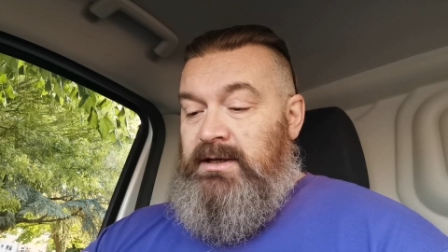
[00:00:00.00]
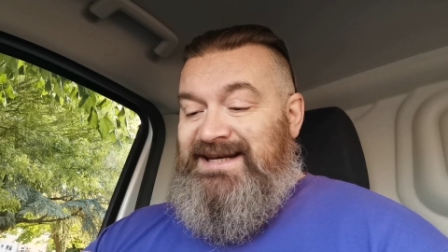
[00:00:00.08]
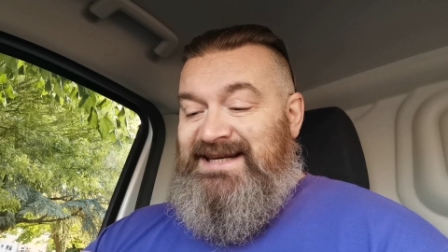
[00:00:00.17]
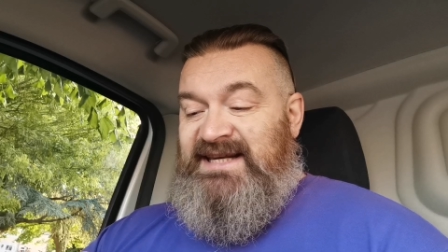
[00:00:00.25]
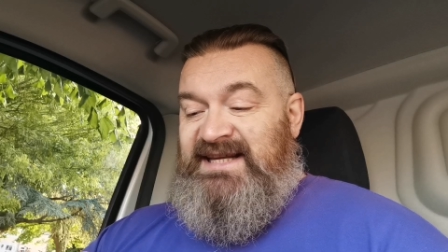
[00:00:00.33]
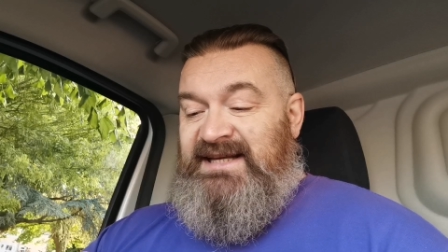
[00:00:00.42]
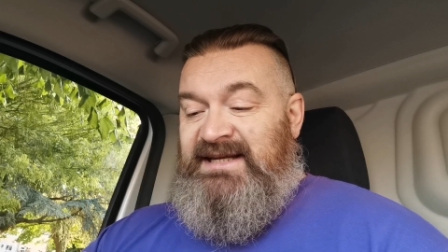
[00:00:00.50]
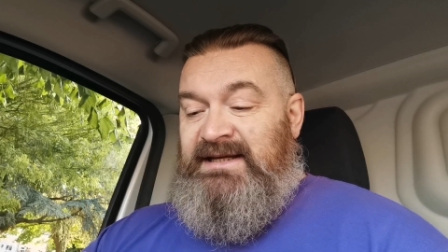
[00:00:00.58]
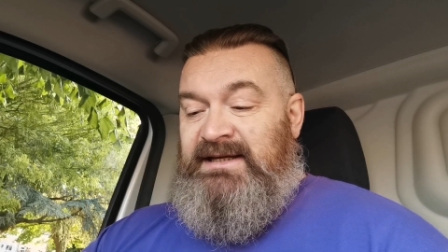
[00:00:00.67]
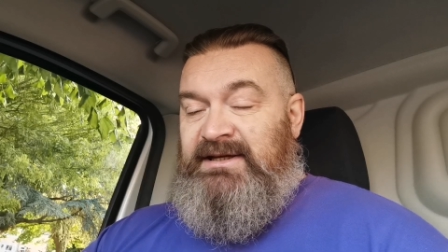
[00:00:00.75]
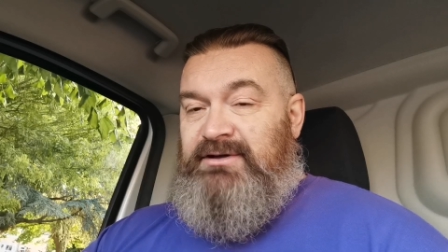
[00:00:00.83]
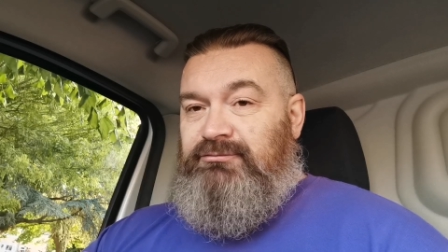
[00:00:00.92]

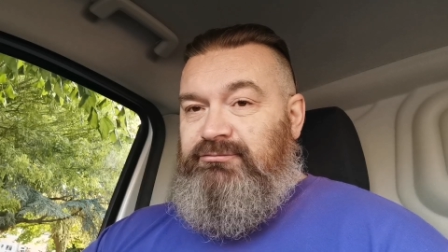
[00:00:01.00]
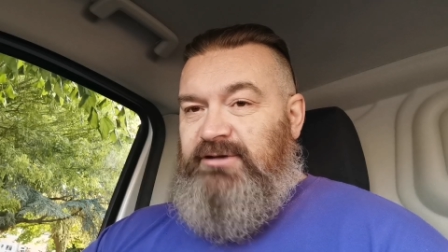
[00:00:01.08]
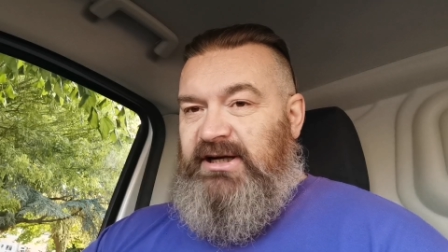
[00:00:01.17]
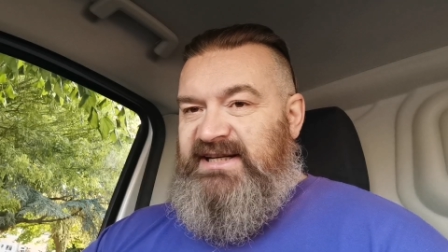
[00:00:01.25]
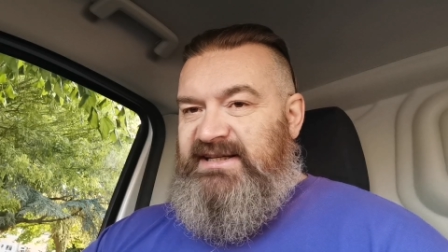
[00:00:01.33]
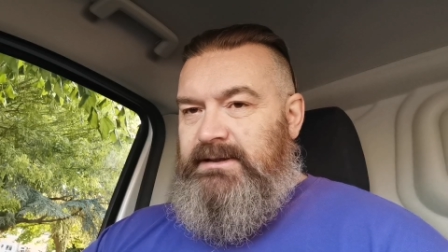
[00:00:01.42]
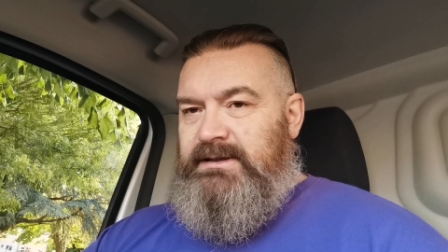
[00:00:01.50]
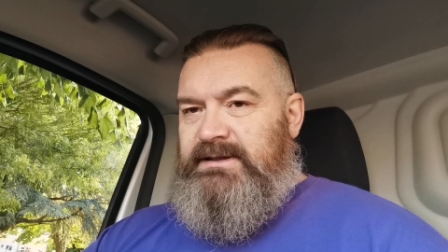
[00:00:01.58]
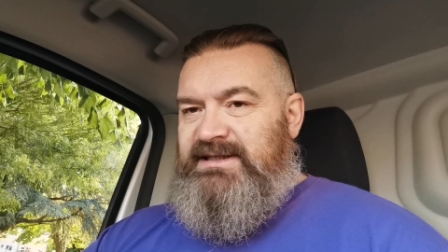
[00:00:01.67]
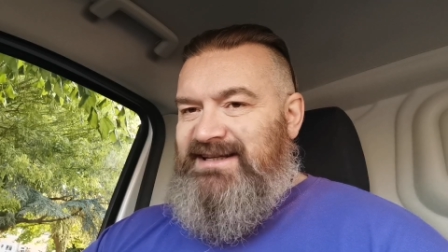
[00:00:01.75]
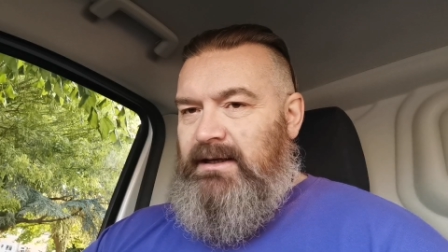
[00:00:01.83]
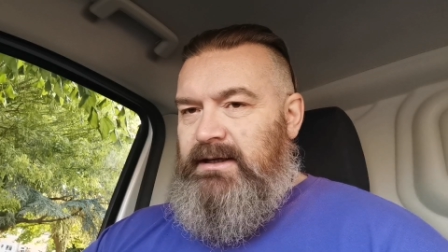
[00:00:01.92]
Need
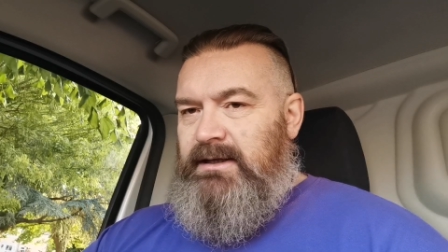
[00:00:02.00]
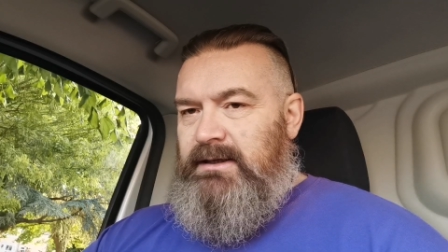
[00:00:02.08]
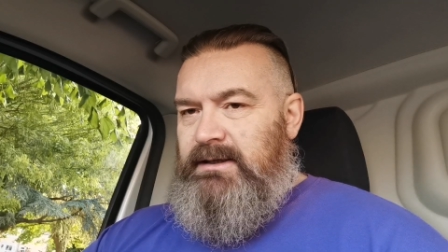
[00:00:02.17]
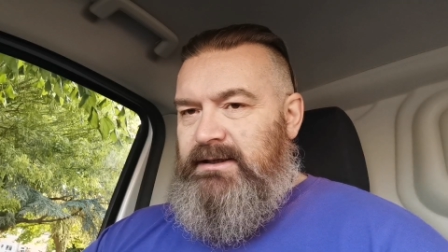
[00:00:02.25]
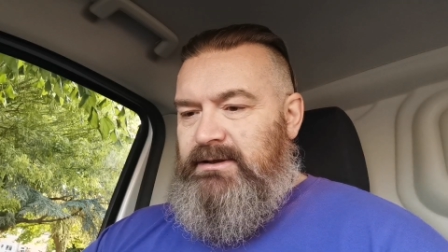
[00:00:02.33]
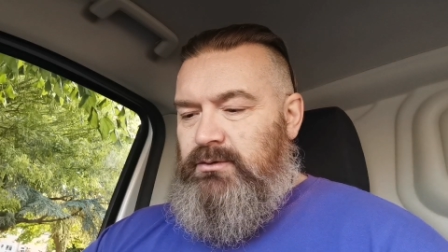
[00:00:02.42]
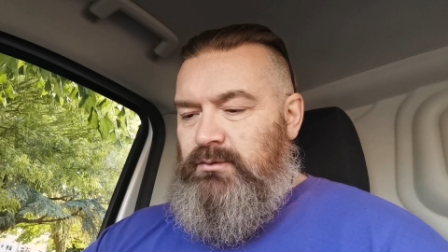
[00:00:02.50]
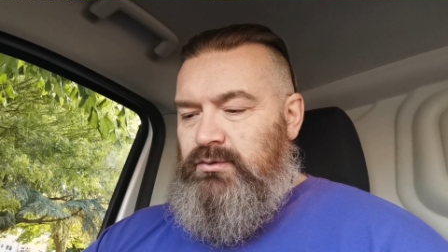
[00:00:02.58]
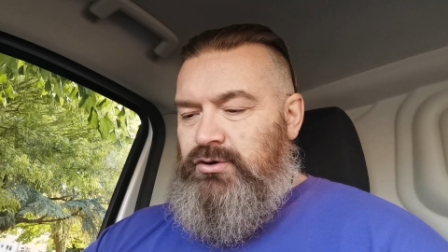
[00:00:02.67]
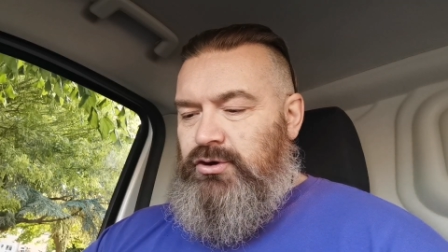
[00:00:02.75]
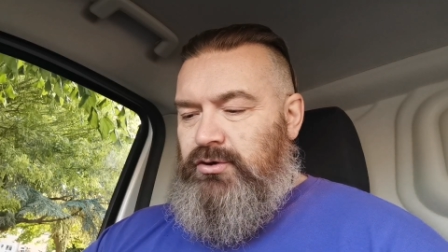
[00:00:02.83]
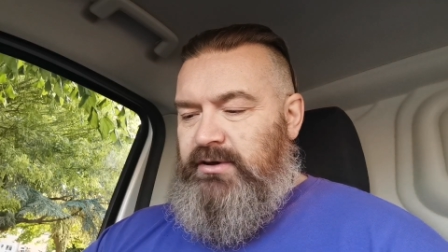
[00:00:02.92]
renders little
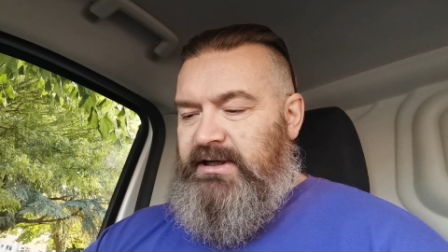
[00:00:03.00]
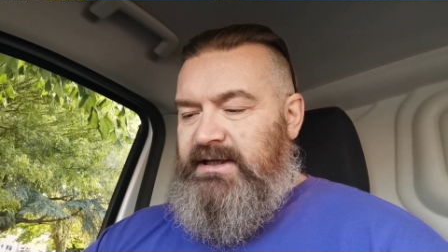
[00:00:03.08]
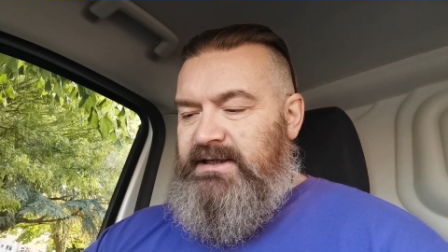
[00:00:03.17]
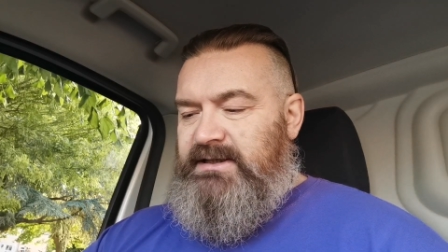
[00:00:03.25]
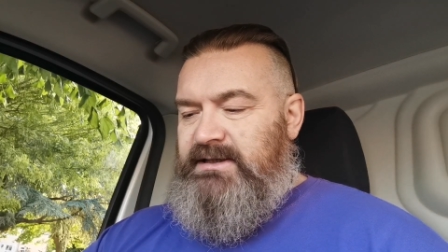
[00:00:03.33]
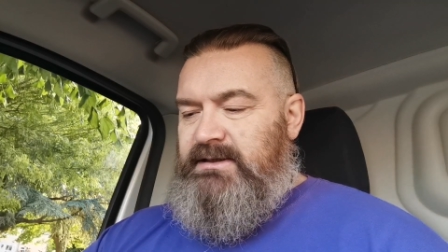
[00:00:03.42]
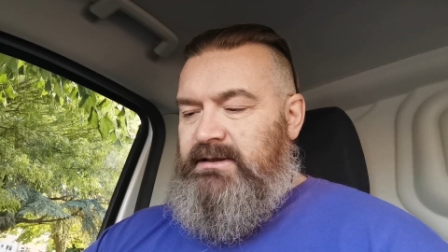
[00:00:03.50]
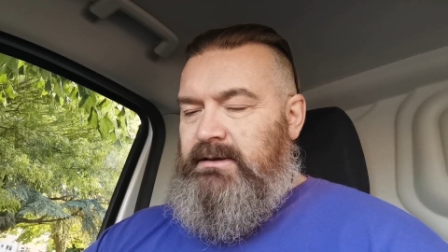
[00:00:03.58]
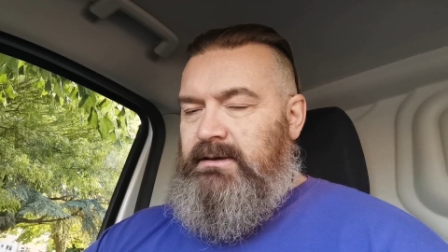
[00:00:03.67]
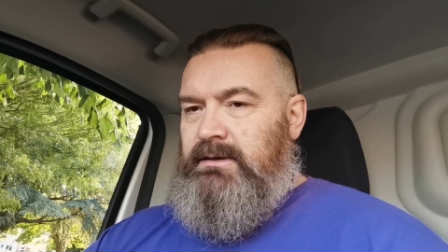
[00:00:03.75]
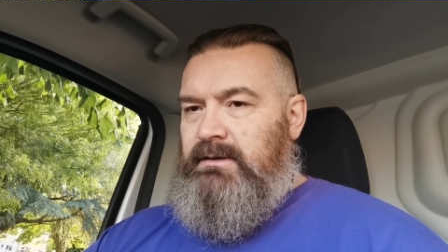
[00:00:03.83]
choice.